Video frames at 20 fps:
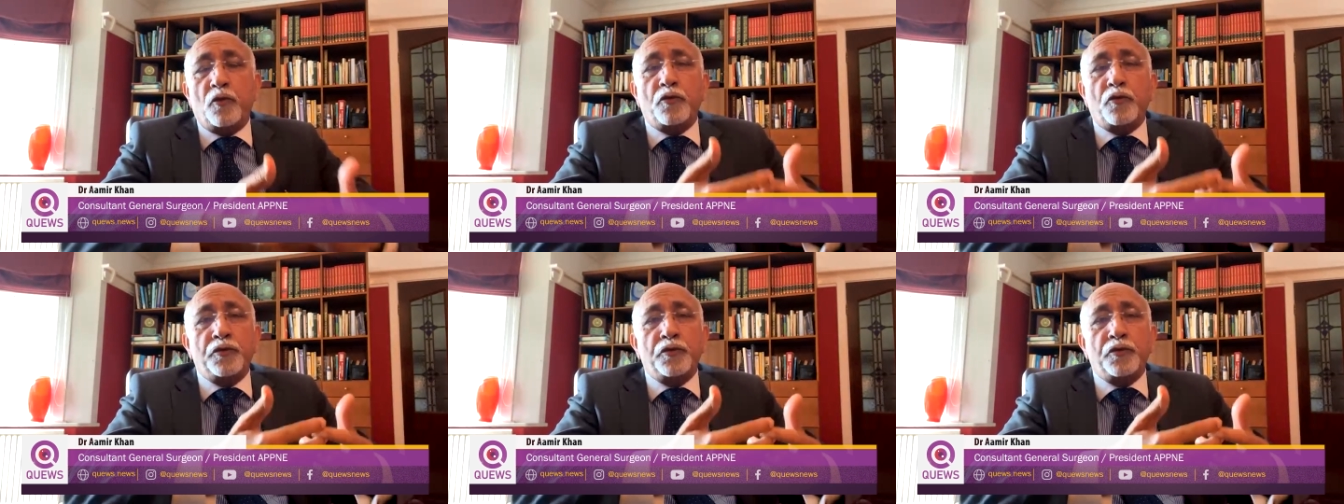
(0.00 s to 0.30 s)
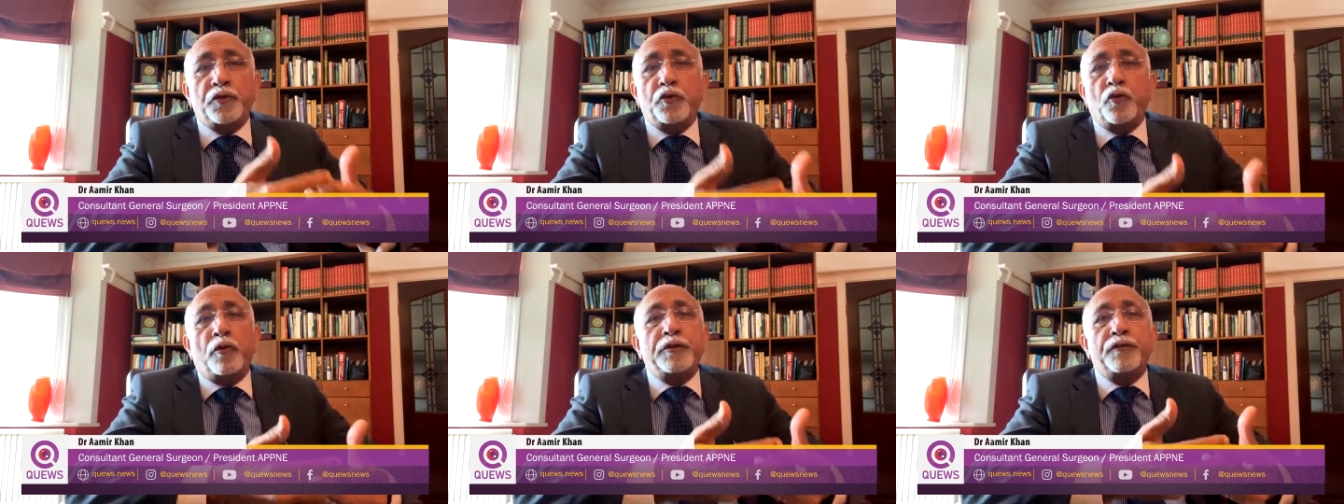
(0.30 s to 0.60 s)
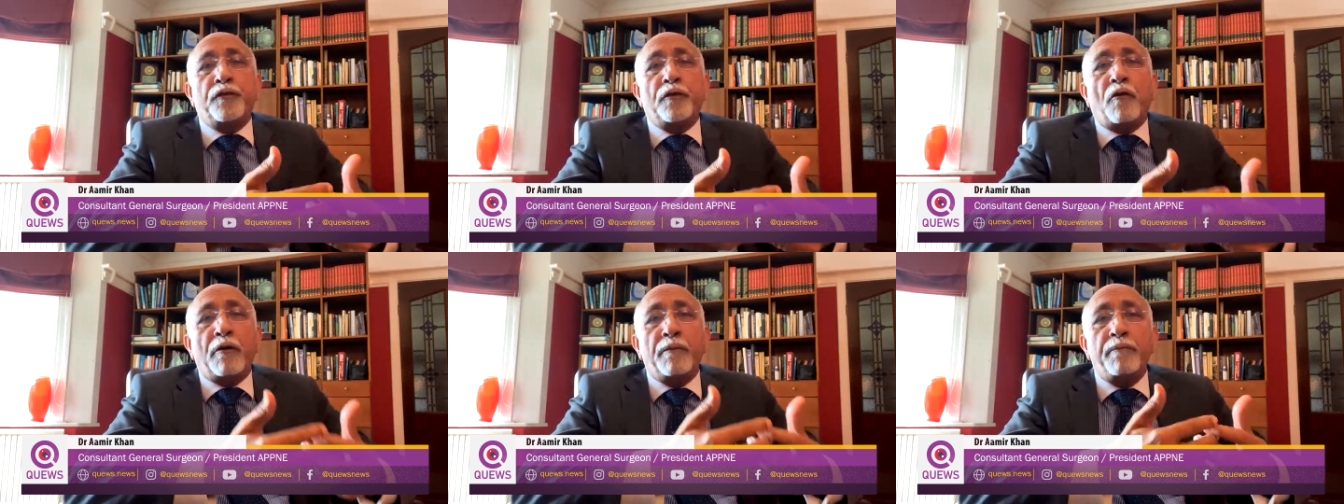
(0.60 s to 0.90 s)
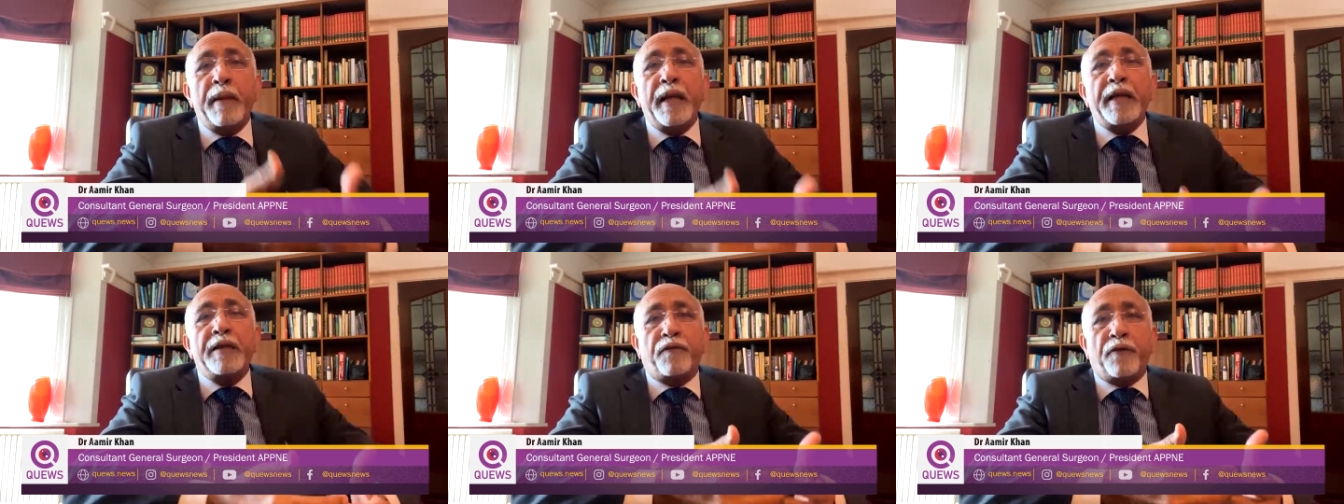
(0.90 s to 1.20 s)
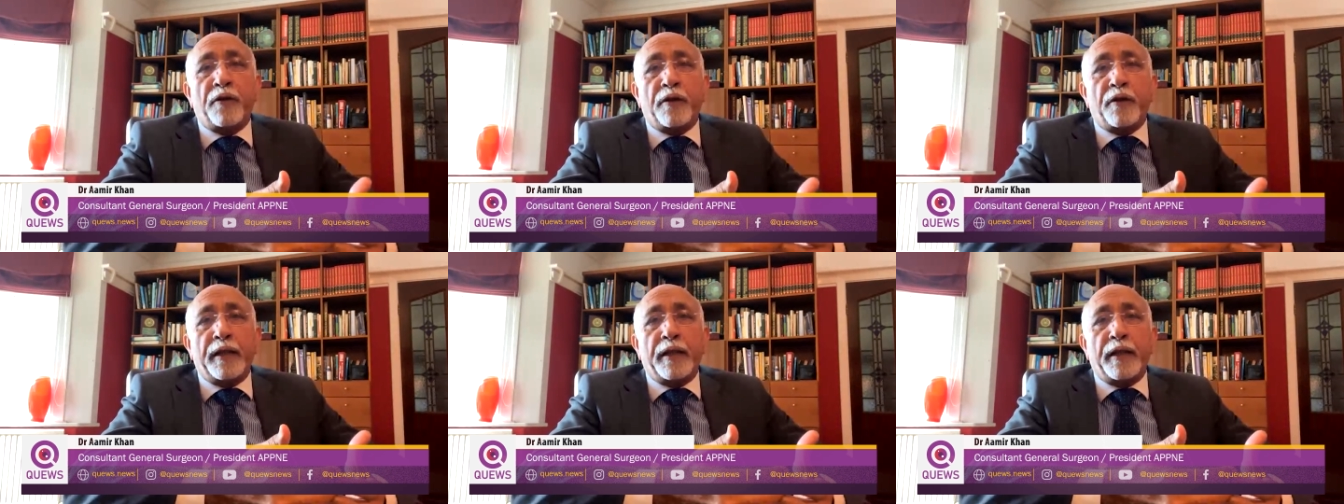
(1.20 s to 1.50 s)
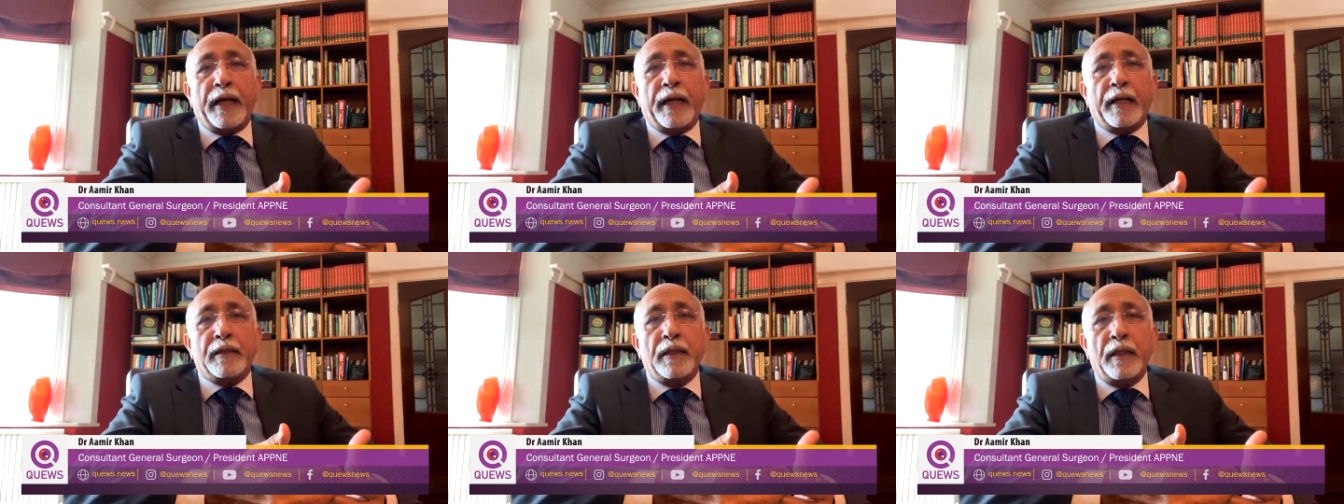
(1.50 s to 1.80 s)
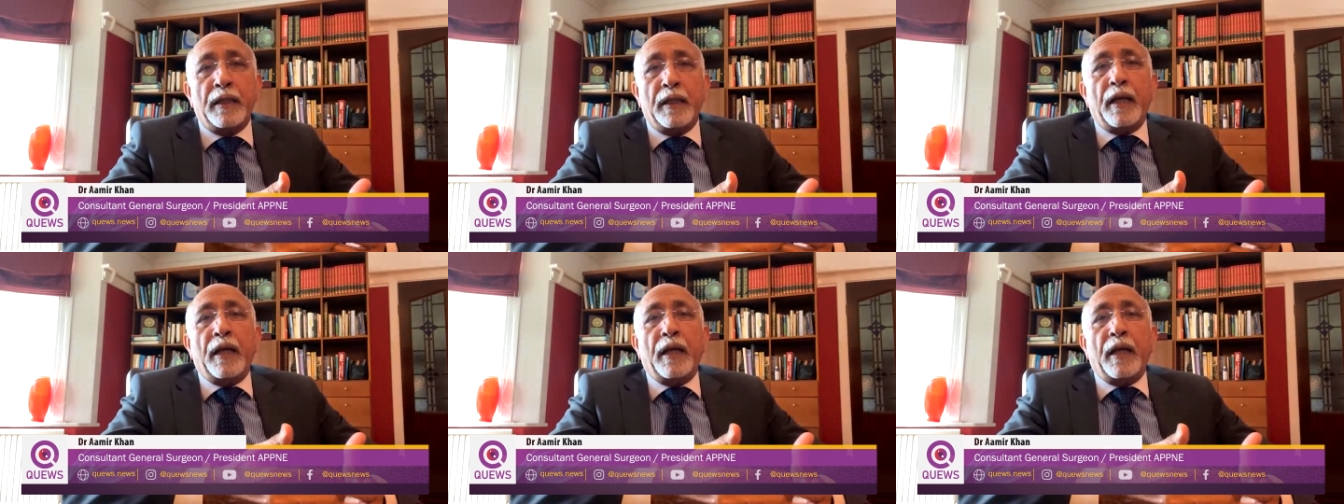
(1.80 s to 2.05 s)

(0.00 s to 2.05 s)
Those joints are not meant for that.